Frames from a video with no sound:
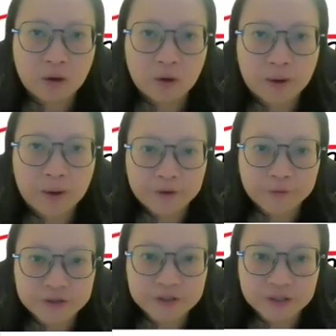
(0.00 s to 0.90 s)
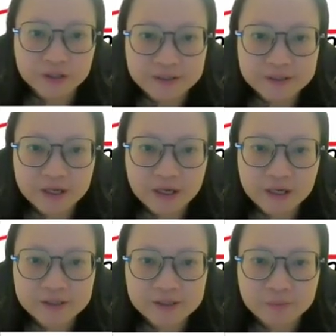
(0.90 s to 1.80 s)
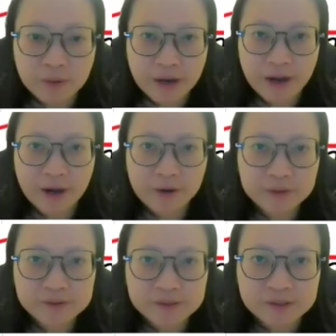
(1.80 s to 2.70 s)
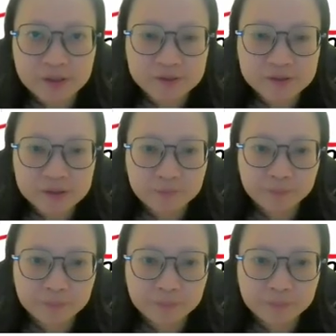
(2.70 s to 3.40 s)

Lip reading: Oh, I better write it nicely. This is my air resistance.